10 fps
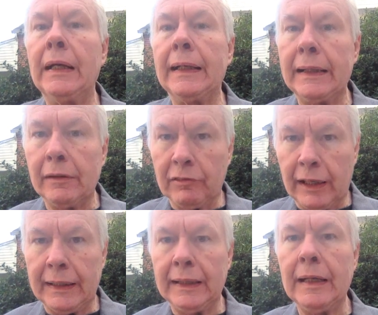in
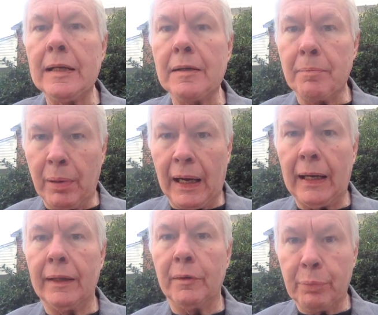writing
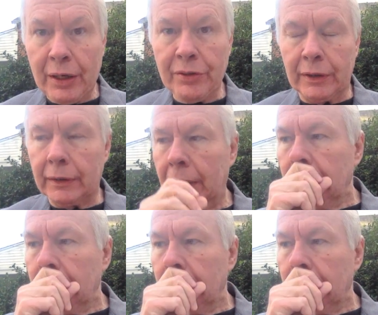by the president.